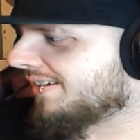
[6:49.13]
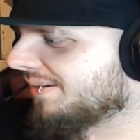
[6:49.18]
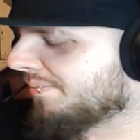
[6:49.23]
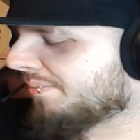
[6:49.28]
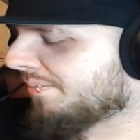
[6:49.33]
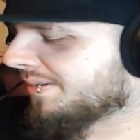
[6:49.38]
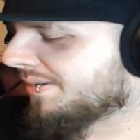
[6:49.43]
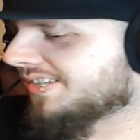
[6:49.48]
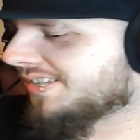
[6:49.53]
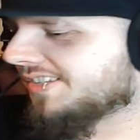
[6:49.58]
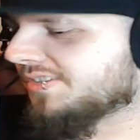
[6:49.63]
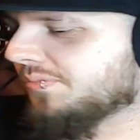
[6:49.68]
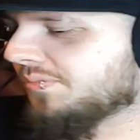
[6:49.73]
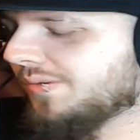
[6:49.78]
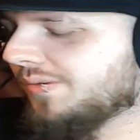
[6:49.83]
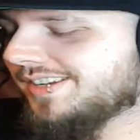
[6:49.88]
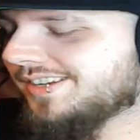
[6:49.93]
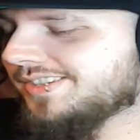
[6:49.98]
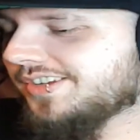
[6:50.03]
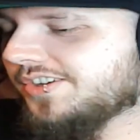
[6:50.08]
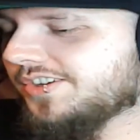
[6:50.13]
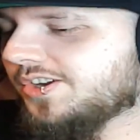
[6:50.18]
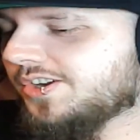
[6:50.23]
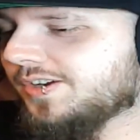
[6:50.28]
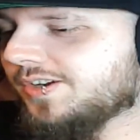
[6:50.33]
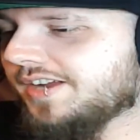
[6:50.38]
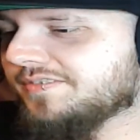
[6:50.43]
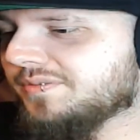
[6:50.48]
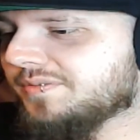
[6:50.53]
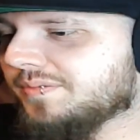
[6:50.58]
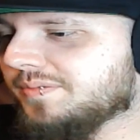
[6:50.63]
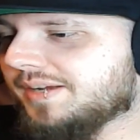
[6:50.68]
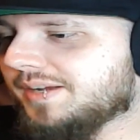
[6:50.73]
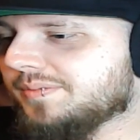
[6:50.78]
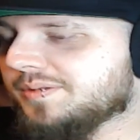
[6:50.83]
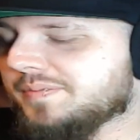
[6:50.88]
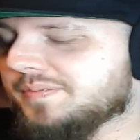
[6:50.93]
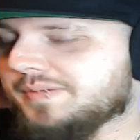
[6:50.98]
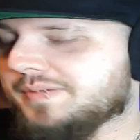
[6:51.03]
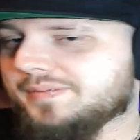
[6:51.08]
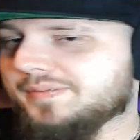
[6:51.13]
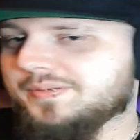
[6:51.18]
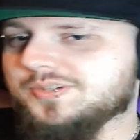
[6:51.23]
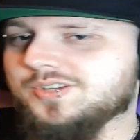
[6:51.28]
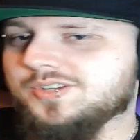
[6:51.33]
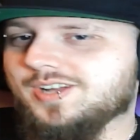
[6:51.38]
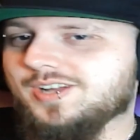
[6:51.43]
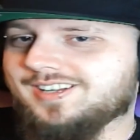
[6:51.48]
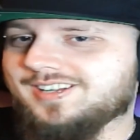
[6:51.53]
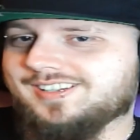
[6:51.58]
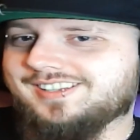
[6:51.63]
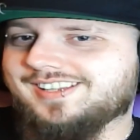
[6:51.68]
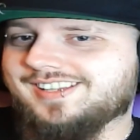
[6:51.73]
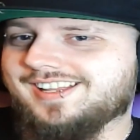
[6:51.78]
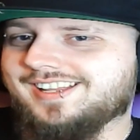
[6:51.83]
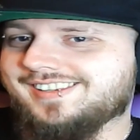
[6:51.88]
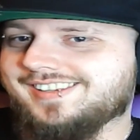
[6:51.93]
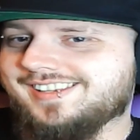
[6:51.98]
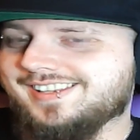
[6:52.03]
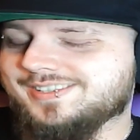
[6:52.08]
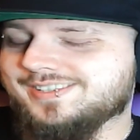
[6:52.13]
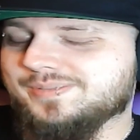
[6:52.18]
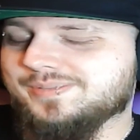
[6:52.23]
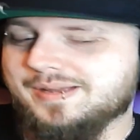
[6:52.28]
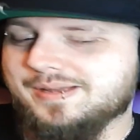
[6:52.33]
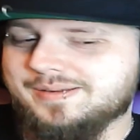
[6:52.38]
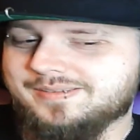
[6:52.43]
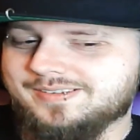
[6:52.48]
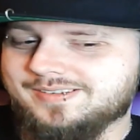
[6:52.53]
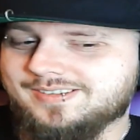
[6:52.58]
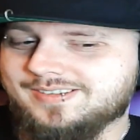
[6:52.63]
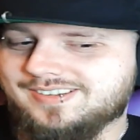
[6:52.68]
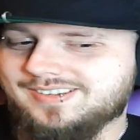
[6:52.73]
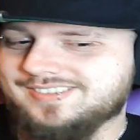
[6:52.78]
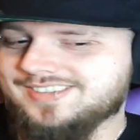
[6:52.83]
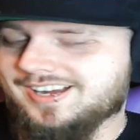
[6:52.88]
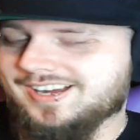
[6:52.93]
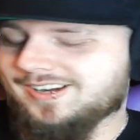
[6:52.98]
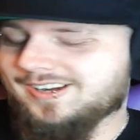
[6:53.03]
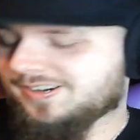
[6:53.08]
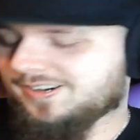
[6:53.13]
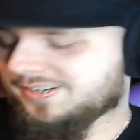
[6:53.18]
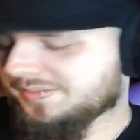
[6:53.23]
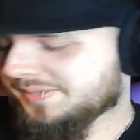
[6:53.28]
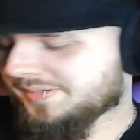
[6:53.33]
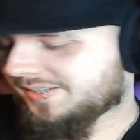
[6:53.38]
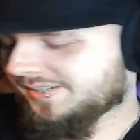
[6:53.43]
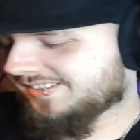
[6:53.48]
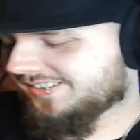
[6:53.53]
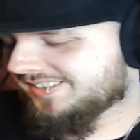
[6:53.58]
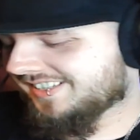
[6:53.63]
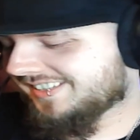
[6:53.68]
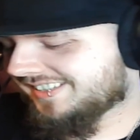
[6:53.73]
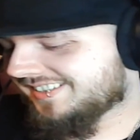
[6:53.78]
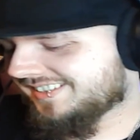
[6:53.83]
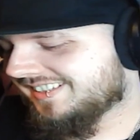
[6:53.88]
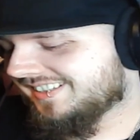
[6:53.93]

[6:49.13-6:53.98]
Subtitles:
But since when has a nerd ever been able to beat up a jock? That's my entire argument on that.